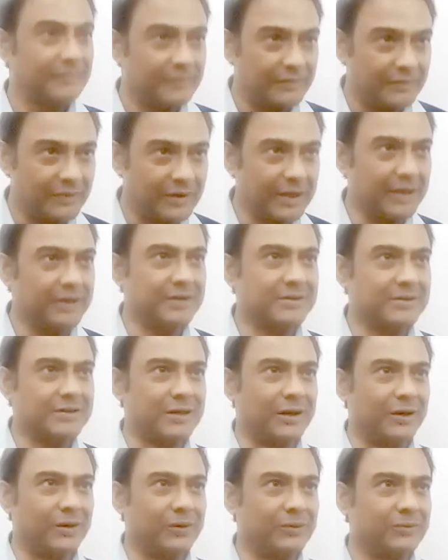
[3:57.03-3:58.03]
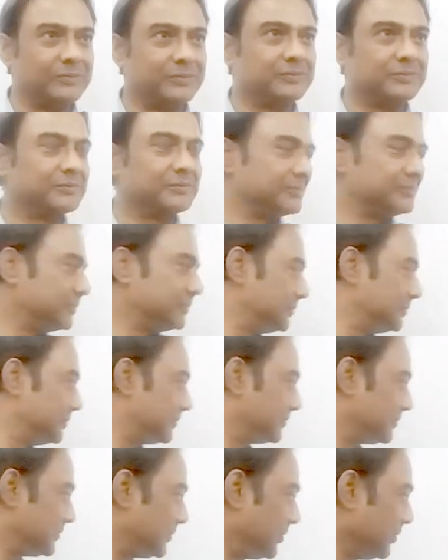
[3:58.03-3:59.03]
That is how
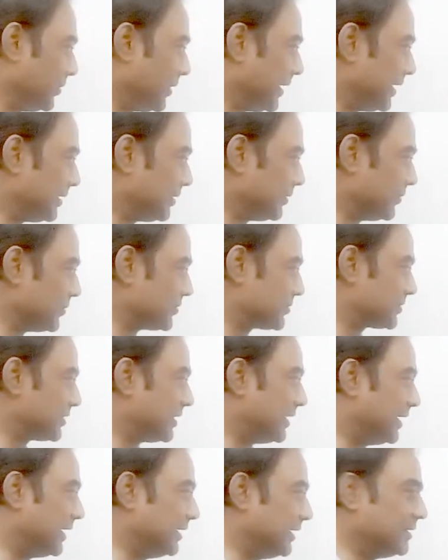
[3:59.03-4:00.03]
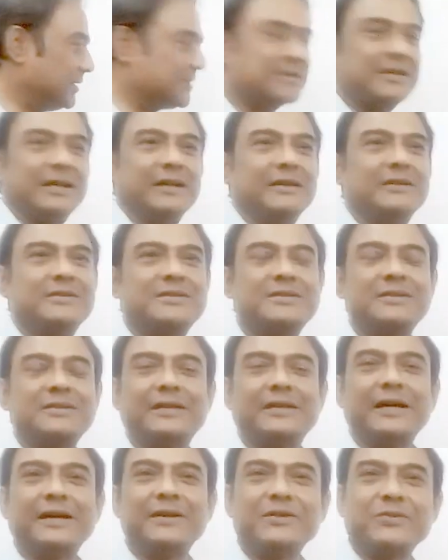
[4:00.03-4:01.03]
you get those IELTS skills.
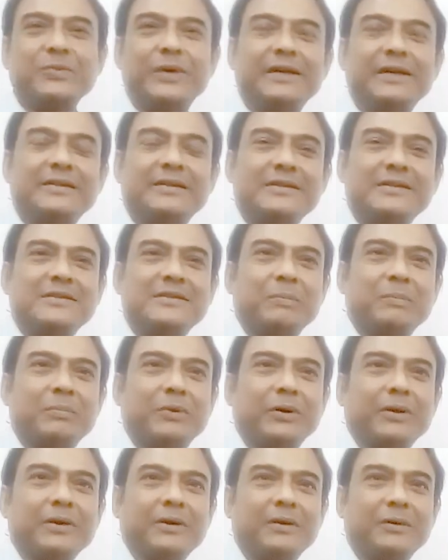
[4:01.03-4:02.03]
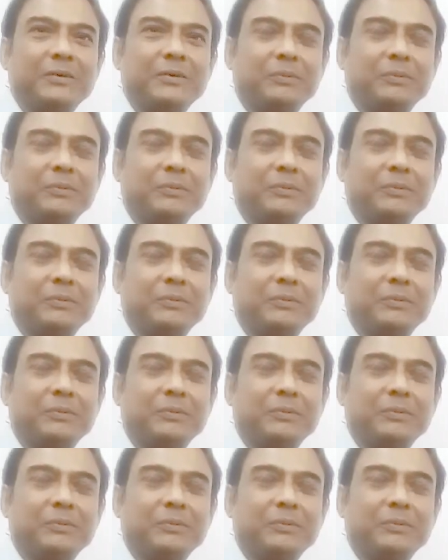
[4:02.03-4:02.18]
That is why this is important.